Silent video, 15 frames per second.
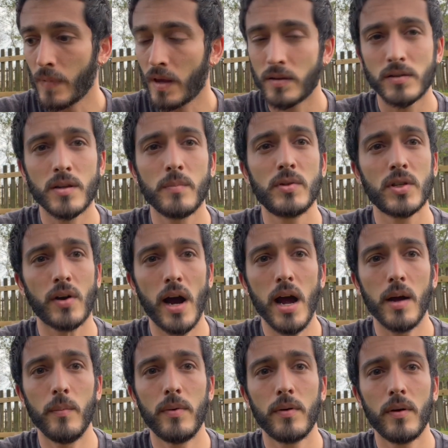
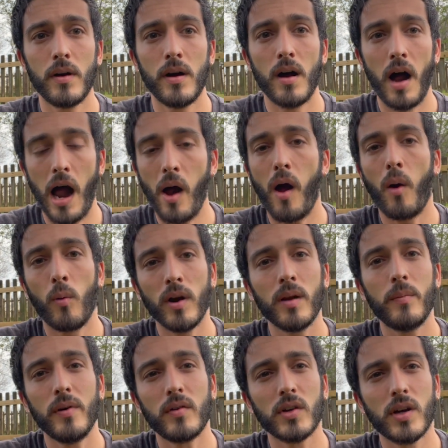Subscribe. I want to
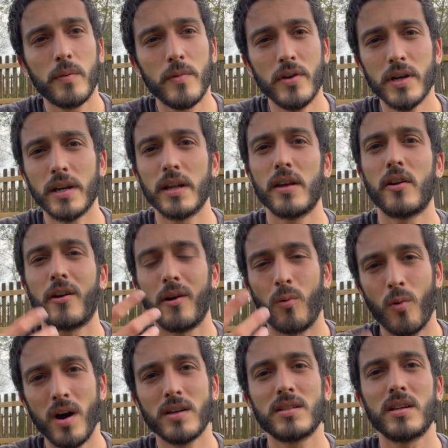build a community here. I
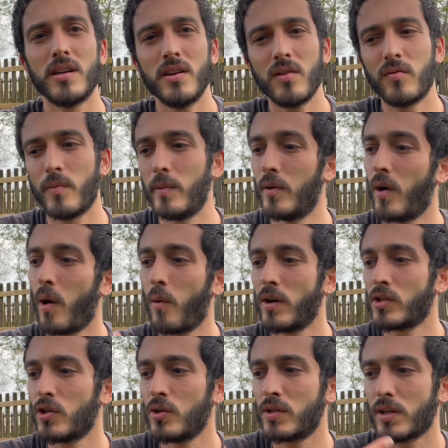want to hear from you. I
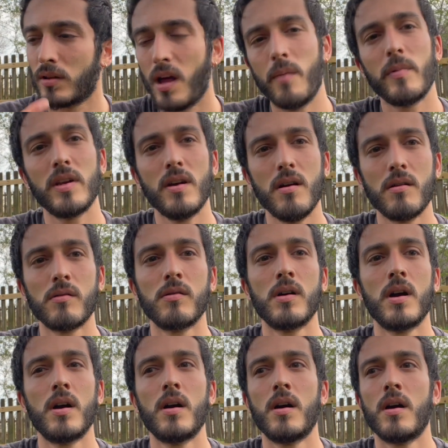want you to let me know
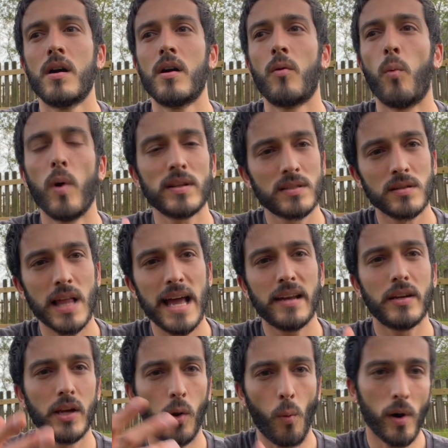what's
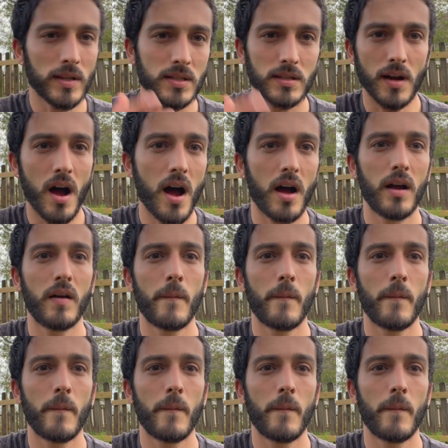landing, what's not.